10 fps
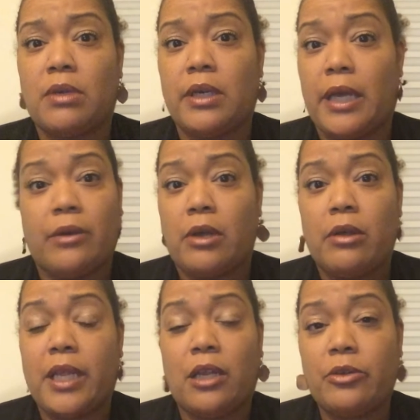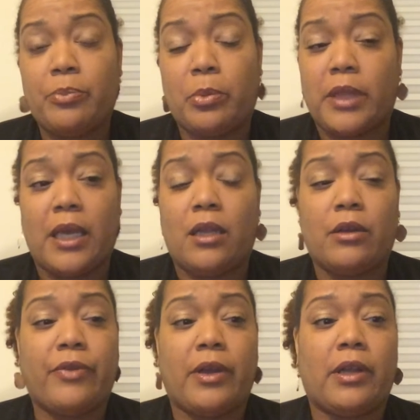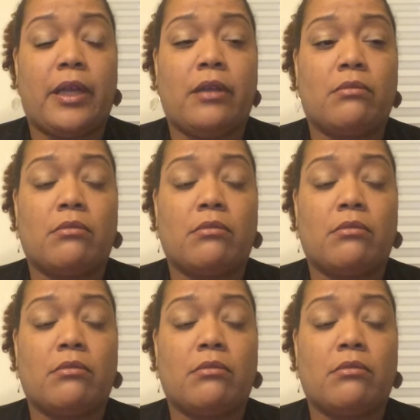I don't know, they look fairly,